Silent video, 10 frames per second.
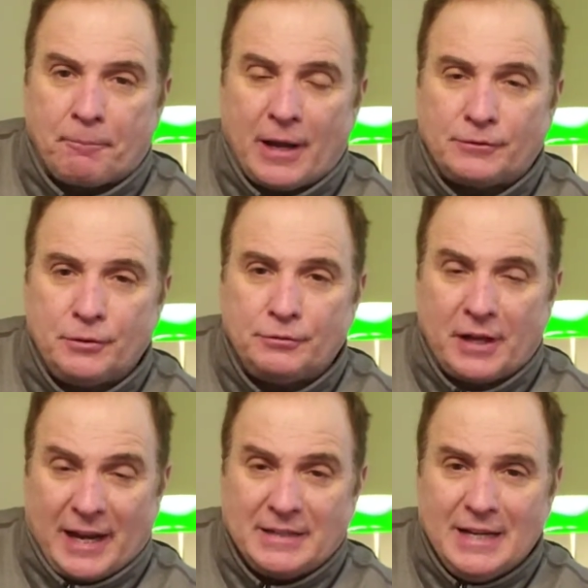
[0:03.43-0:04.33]
Pratte
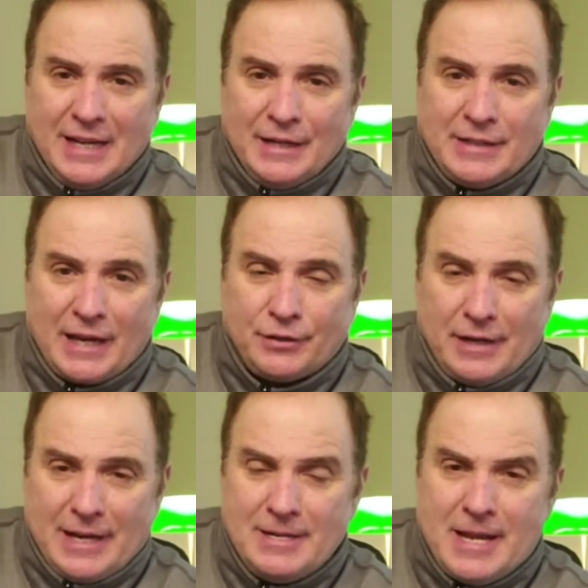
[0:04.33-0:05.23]
Tuesday night takes an
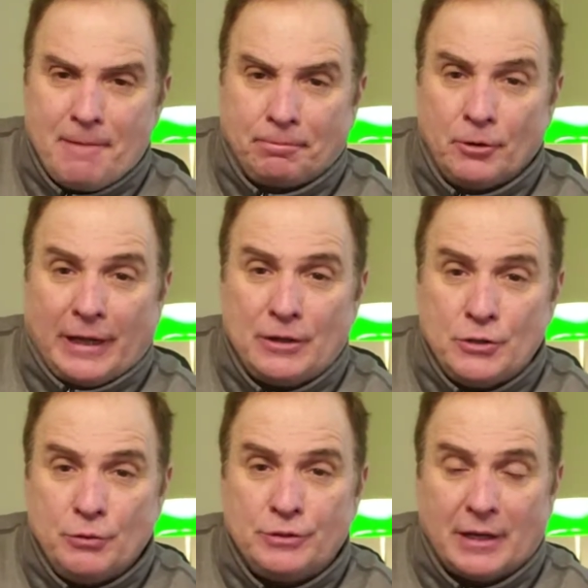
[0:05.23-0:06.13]
in-depth look at
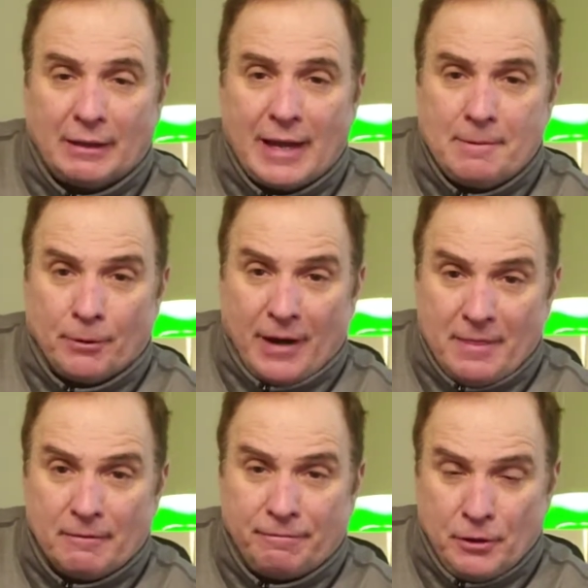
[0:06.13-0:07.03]
union labor
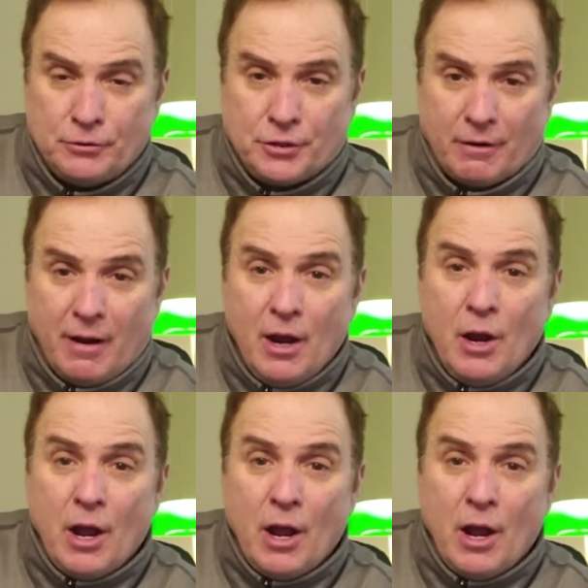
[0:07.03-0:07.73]
and the future